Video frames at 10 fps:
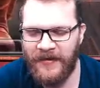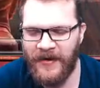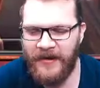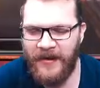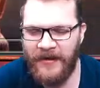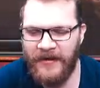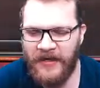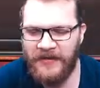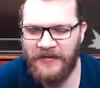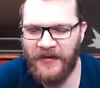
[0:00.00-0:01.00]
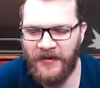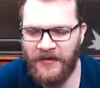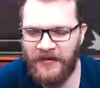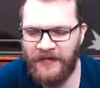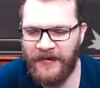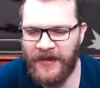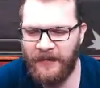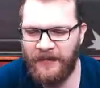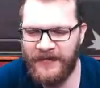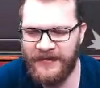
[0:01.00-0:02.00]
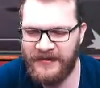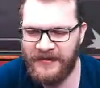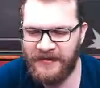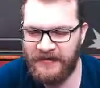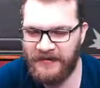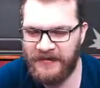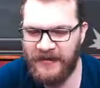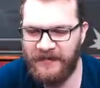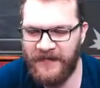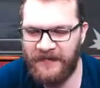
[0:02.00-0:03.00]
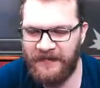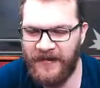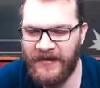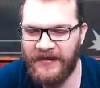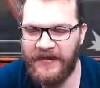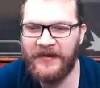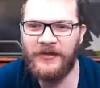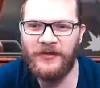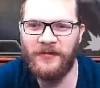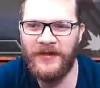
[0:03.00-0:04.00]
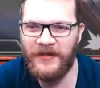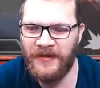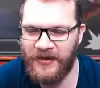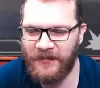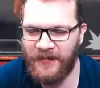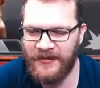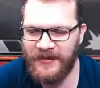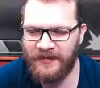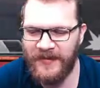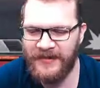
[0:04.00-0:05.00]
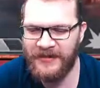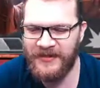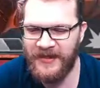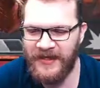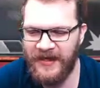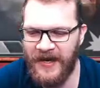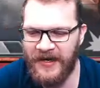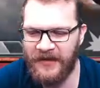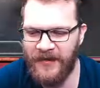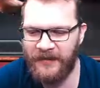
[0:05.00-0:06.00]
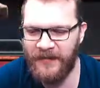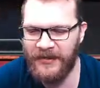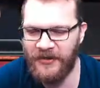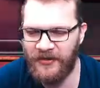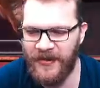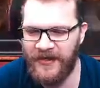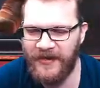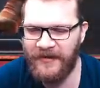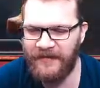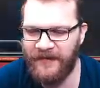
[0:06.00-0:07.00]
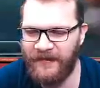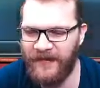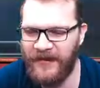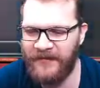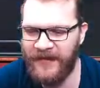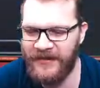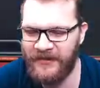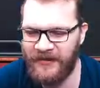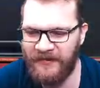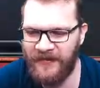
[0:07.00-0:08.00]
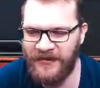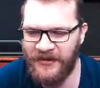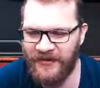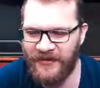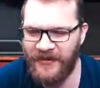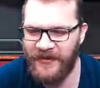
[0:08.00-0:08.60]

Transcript: I, I, I do recall that Emma was self-reflecting to me in her personal messages saying, I have been a bitch all day. I feel very, very sorry for John.